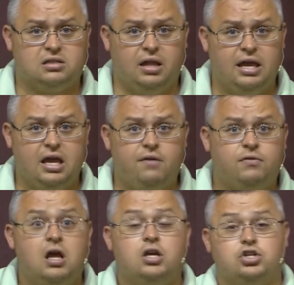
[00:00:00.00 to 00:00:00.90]
left,
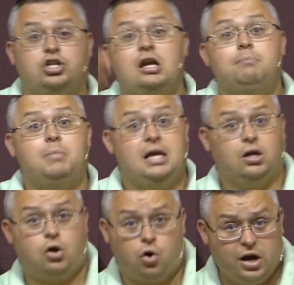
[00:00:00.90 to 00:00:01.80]
sheep being
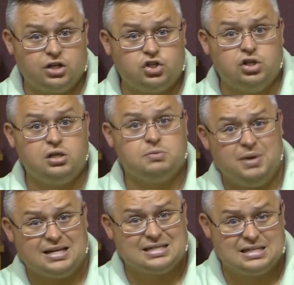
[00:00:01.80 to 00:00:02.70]
Christians,
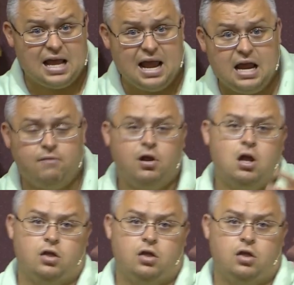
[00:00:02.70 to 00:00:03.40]
being saved,